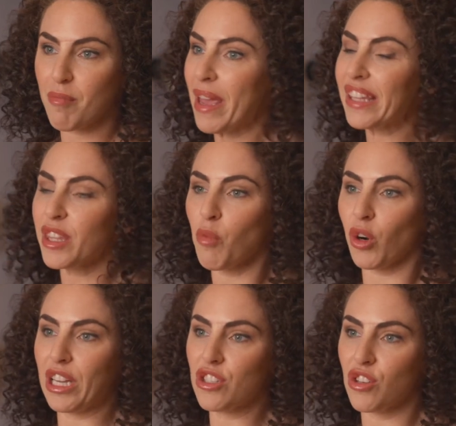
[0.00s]
make them more
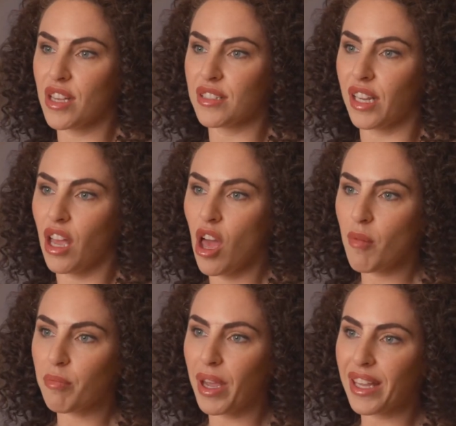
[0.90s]
interesting
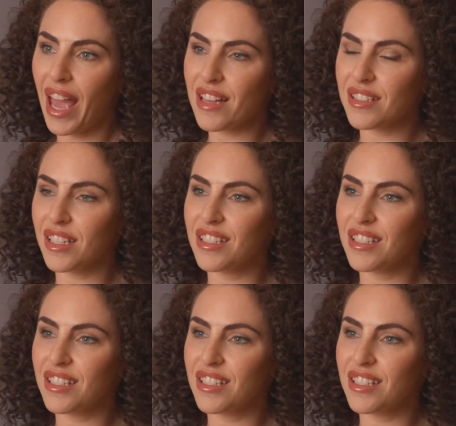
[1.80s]
by casting